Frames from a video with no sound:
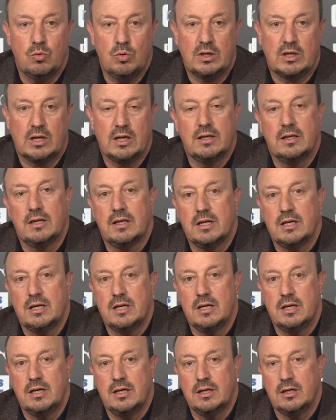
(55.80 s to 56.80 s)
we can
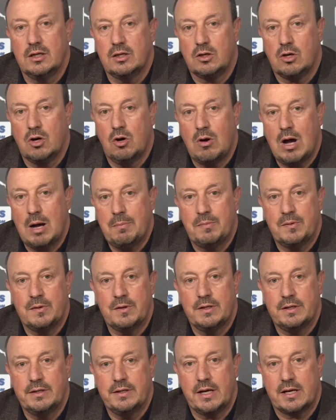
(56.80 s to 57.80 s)
uh, go up
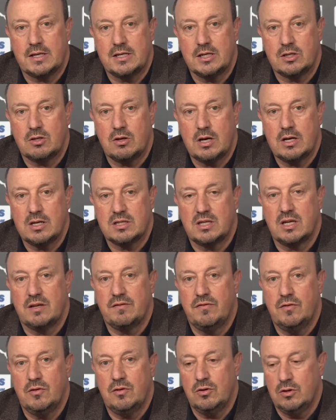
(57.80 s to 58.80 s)
next season and
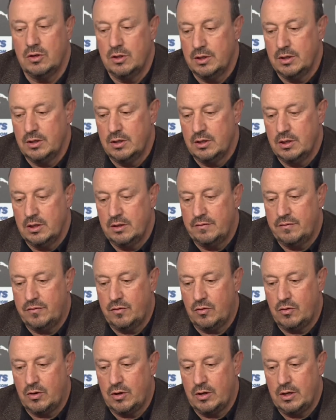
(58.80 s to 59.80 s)
stay for
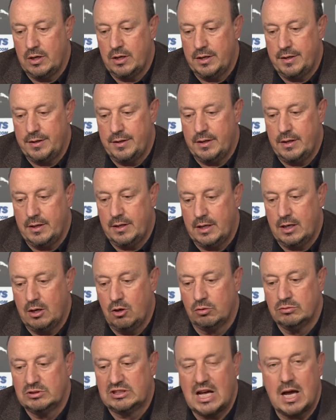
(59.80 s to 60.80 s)
for uh, a
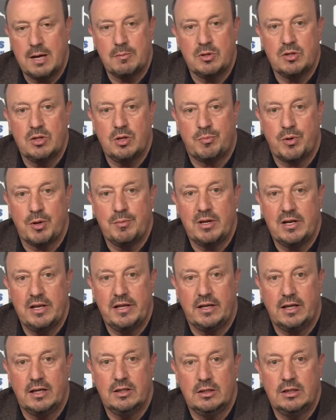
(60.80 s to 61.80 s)
long time in the Premier
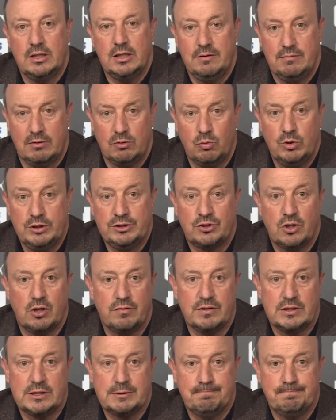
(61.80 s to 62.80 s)
League and even win
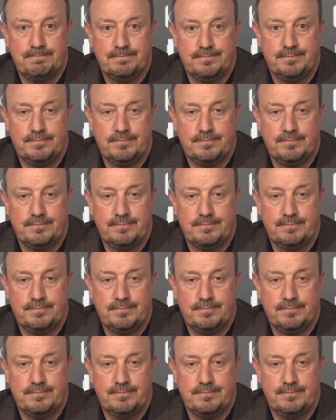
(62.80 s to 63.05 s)
trophies.